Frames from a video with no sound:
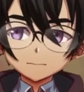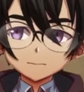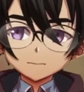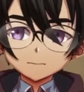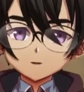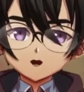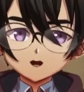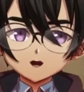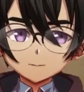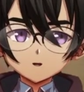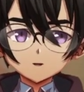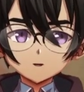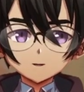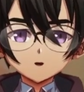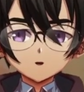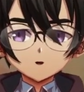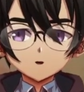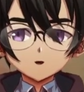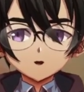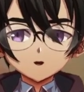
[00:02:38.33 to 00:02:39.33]
I'm not
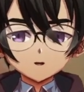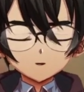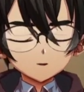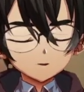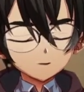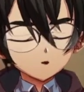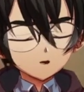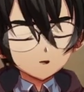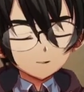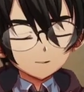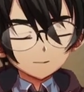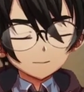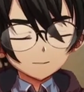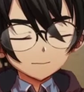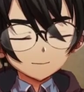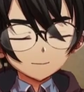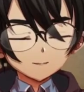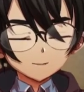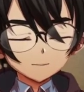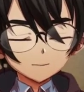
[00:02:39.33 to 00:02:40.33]
tasting any
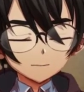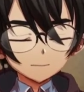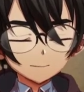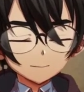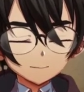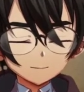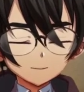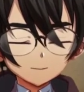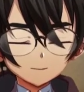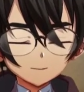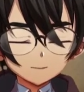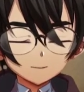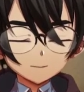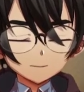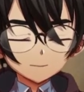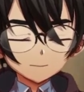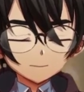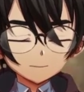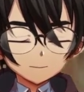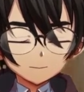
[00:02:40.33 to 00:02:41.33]
Wagyu-ish
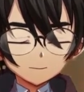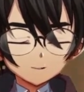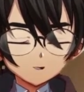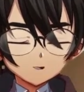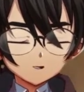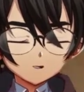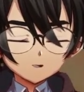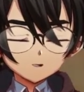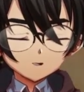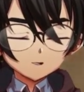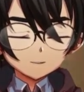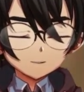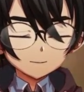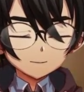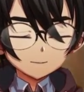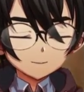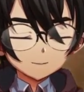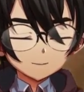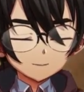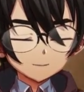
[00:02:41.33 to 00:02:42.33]
thing.
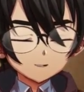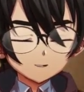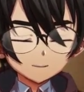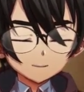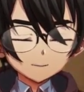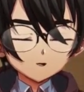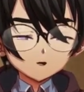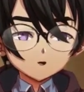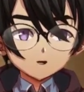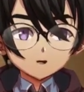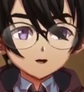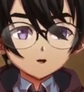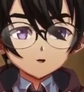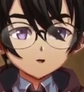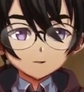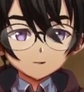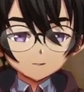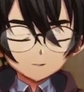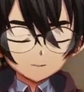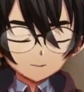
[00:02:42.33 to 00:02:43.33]
Let me get another
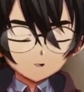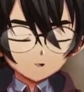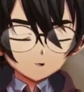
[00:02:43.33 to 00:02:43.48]
bite.